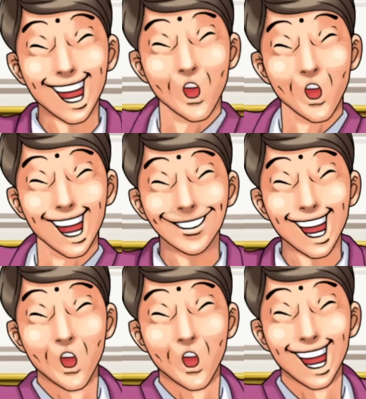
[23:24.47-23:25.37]
Isn't it
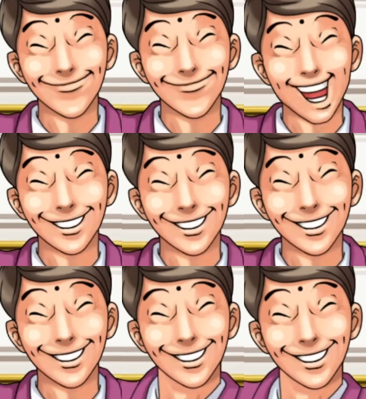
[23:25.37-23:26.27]
only human to
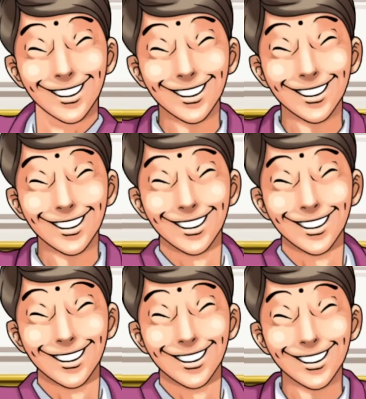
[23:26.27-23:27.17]
want to
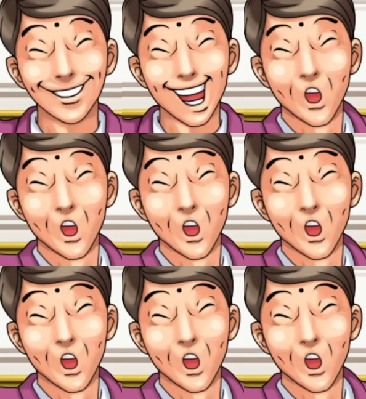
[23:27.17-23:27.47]
peek?